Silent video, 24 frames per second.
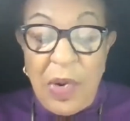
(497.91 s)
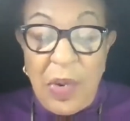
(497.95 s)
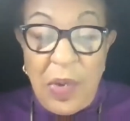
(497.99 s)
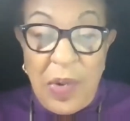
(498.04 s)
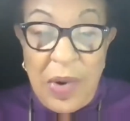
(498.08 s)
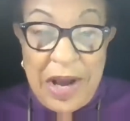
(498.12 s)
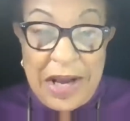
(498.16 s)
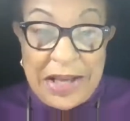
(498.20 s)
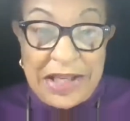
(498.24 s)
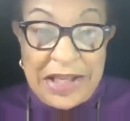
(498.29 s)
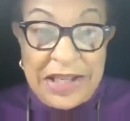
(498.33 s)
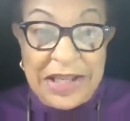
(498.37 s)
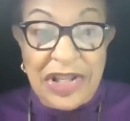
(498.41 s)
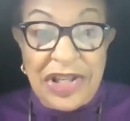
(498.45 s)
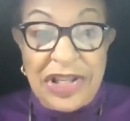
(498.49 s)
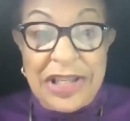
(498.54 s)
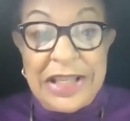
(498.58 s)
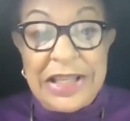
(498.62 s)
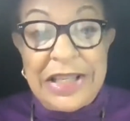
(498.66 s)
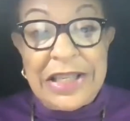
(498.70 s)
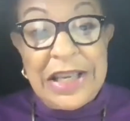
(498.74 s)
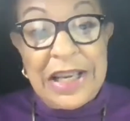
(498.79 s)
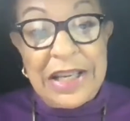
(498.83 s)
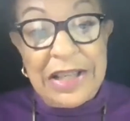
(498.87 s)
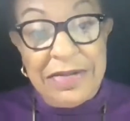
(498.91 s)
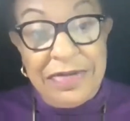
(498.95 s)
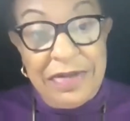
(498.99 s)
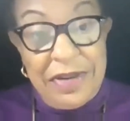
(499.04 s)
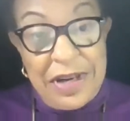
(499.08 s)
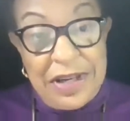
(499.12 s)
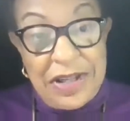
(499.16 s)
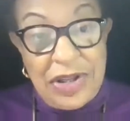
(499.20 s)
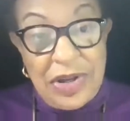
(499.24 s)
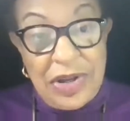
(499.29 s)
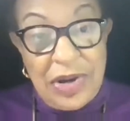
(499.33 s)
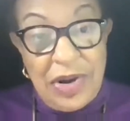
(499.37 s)
West. And she says for
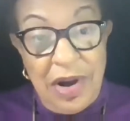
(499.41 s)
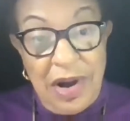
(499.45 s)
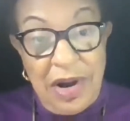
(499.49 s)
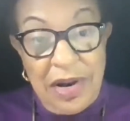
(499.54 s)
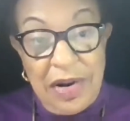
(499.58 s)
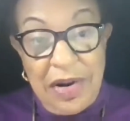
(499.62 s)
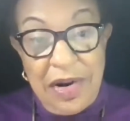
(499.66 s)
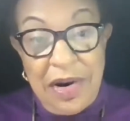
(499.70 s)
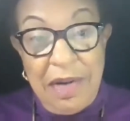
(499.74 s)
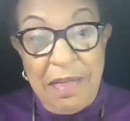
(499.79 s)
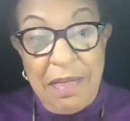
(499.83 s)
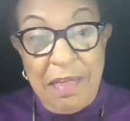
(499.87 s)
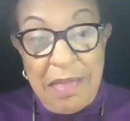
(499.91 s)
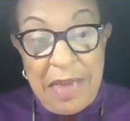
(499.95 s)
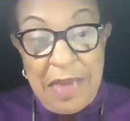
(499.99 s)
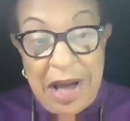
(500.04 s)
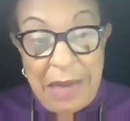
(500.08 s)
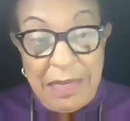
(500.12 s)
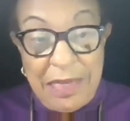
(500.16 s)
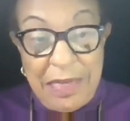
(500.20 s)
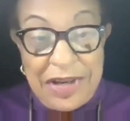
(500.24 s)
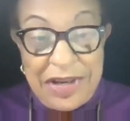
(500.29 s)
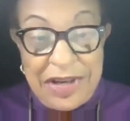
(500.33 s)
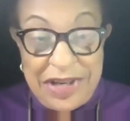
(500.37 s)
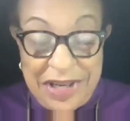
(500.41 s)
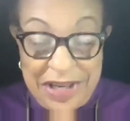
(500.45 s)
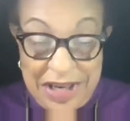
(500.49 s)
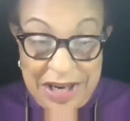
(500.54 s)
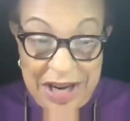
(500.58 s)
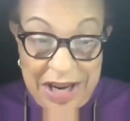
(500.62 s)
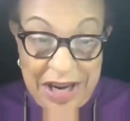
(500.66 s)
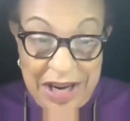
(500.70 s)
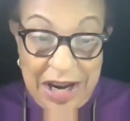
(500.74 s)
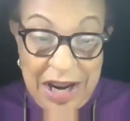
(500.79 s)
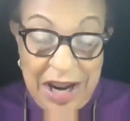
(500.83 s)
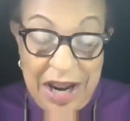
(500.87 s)
us to call her Mama
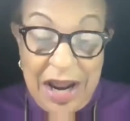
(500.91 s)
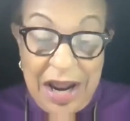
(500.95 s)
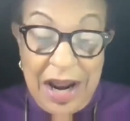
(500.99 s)
D.